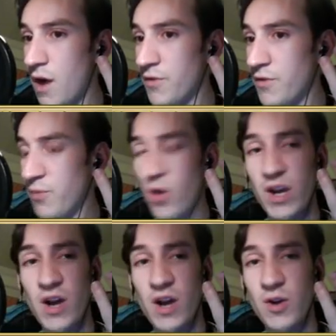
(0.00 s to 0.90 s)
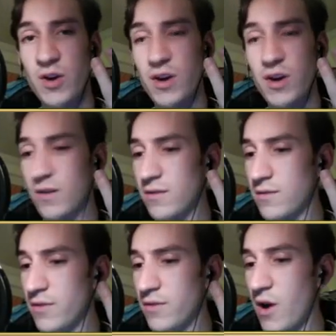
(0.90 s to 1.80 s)
the Protean Hulk.
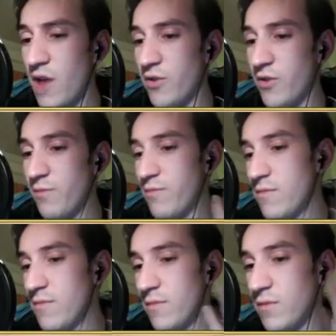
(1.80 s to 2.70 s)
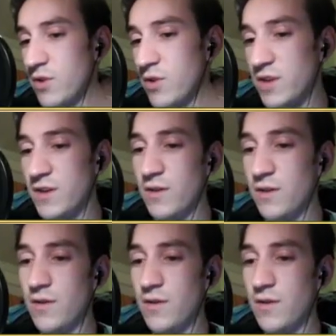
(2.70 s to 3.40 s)
There are other you could do.